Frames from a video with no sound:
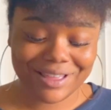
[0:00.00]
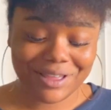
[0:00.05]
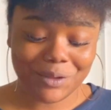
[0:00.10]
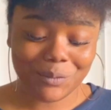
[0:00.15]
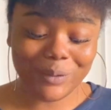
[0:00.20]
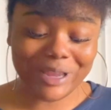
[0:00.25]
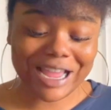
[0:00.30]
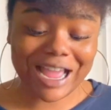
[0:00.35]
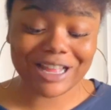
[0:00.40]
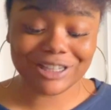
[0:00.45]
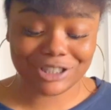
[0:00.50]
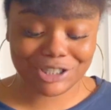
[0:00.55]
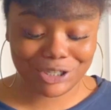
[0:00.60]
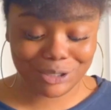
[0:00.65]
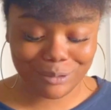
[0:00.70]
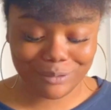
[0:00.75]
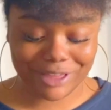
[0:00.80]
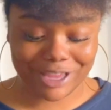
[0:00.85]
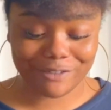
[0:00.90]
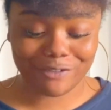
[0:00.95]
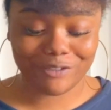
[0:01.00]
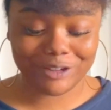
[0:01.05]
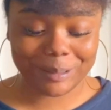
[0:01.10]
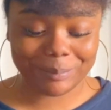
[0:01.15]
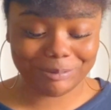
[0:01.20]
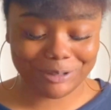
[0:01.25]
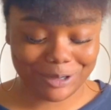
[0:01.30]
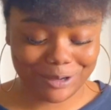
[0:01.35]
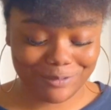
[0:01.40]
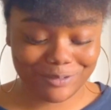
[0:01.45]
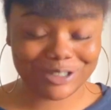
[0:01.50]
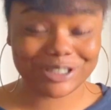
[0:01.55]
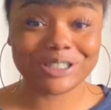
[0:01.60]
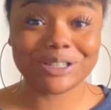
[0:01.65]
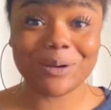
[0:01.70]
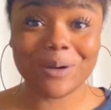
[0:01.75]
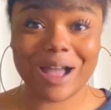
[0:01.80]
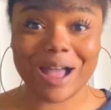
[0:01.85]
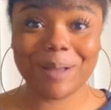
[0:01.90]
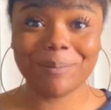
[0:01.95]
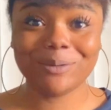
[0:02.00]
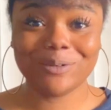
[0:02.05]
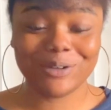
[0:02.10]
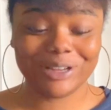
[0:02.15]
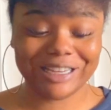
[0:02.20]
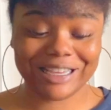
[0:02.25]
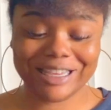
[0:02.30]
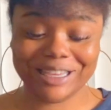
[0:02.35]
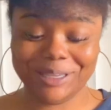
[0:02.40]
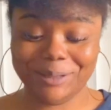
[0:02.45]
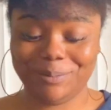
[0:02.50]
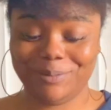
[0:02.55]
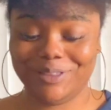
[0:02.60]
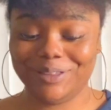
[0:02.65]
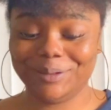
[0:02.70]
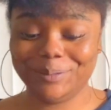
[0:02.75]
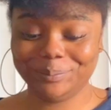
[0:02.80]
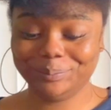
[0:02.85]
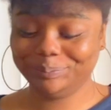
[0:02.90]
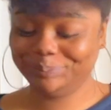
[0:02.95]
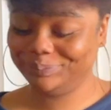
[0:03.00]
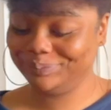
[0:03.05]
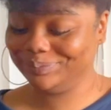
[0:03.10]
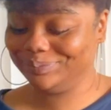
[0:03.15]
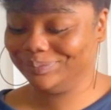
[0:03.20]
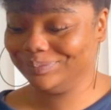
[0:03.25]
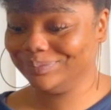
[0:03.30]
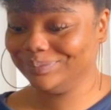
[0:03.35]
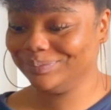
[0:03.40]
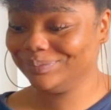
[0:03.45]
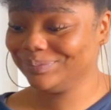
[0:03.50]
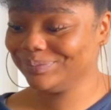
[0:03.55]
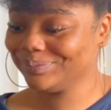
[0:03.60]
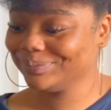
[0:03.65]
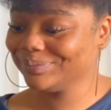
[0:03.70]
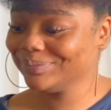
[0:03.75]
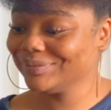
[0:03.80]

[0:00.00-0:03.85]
We got 2 that flipped over, so I'm going to keep them.